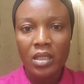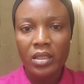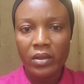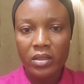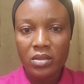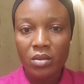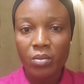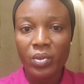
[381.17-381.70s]

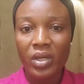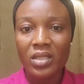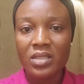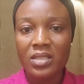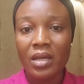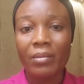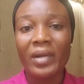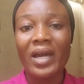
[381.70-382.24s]
there are some
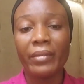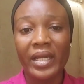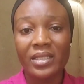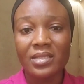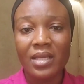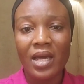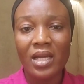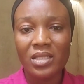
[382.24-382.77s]
brands that
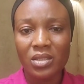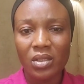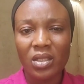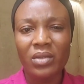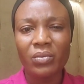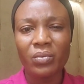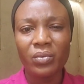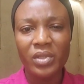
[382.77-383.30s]
might
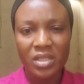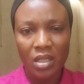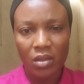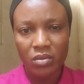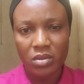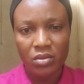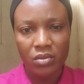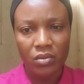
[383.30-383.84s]
actually reach
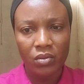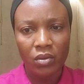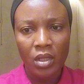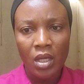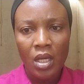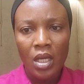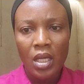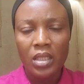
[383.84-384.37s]
out to you
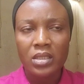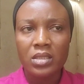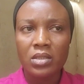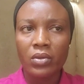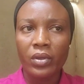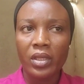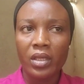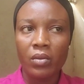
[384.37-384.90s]
and
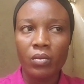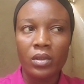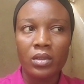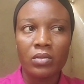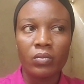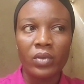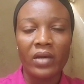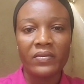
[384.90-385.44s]
say, okay,
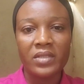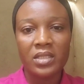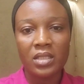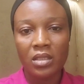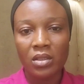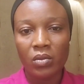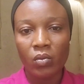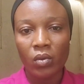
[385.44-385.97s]
we have
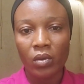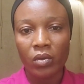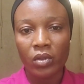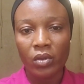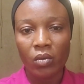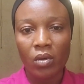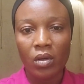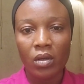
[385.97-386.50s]
seen
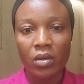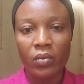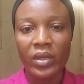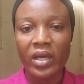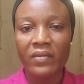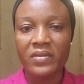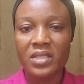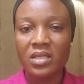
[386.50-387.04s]
your work,
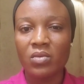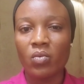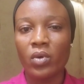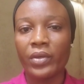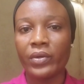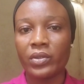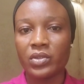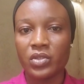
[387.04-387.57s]
we have seen
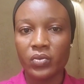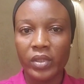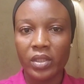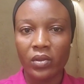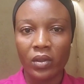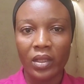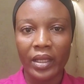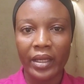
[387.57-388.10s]
what you're
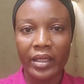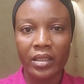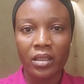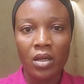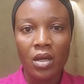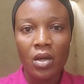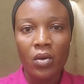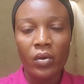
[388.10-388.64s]
doing online.